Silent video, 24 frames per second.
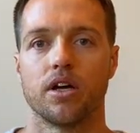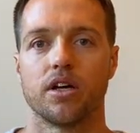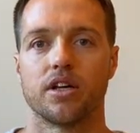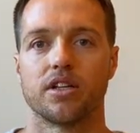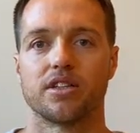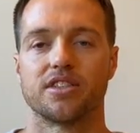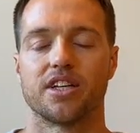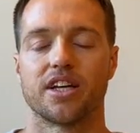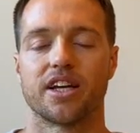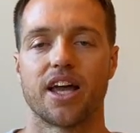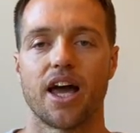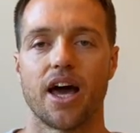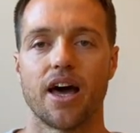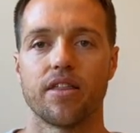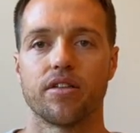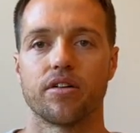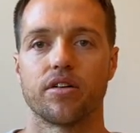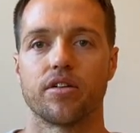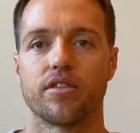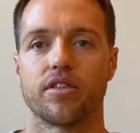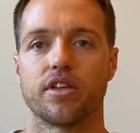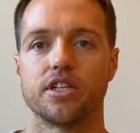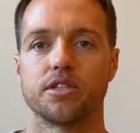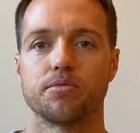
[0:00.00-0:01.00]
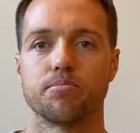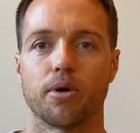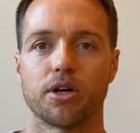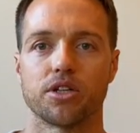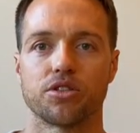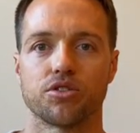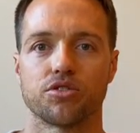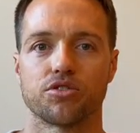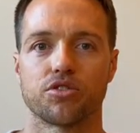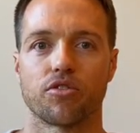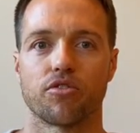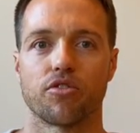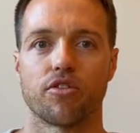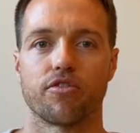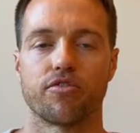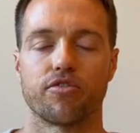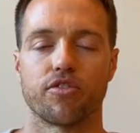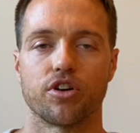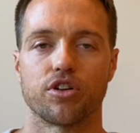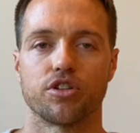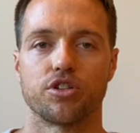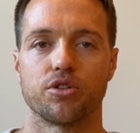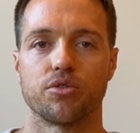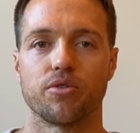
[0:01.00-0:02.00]
Together, these muscles are
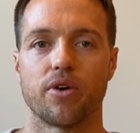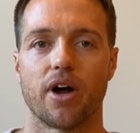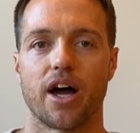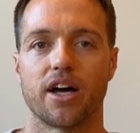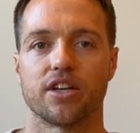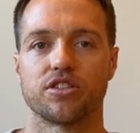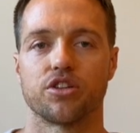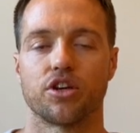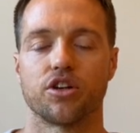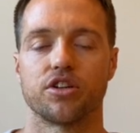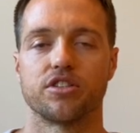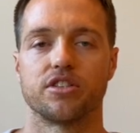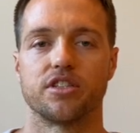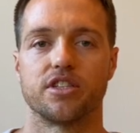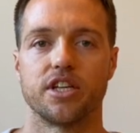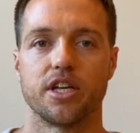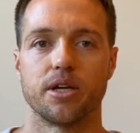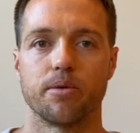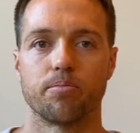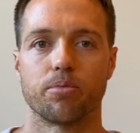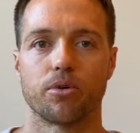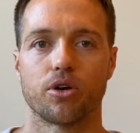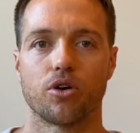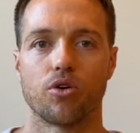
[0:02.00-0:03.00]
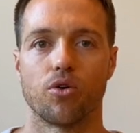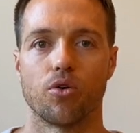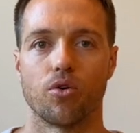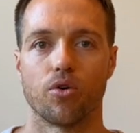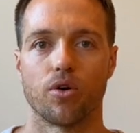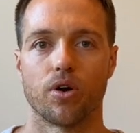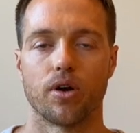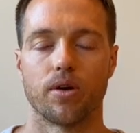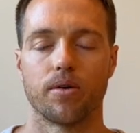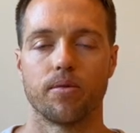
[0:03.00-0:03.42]
referred to as our deep core.